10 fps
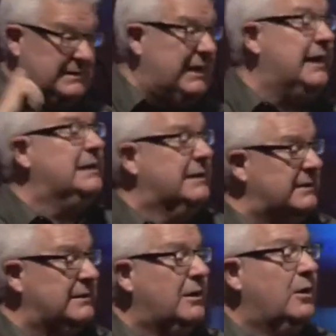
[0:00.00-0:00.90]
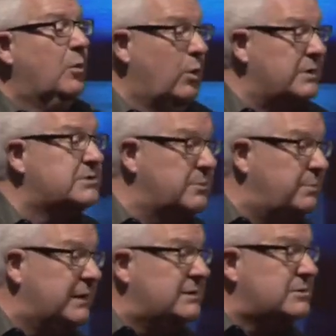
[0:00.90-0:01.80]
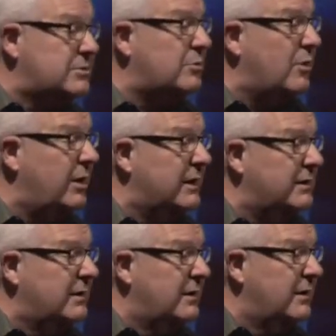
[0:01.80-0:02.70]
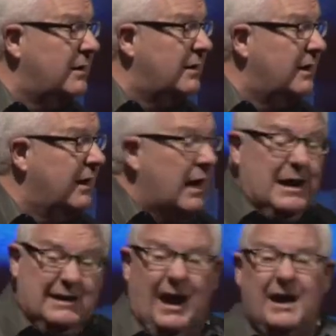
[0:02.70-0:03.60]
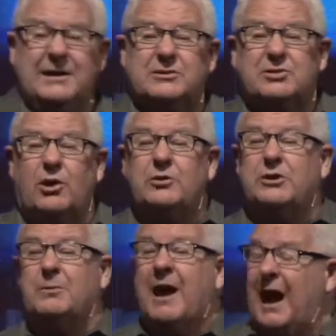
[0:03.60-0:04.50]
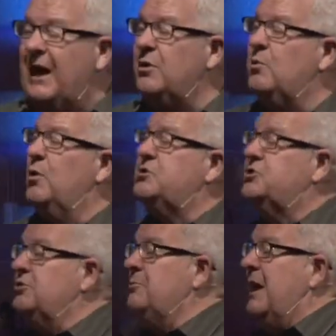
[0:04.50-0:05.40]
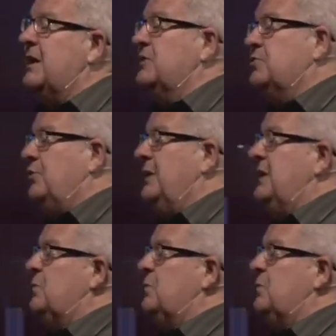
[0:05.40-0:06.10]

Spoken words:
Canaan was to be destroyed. God had told them, I don't want you to make a treaty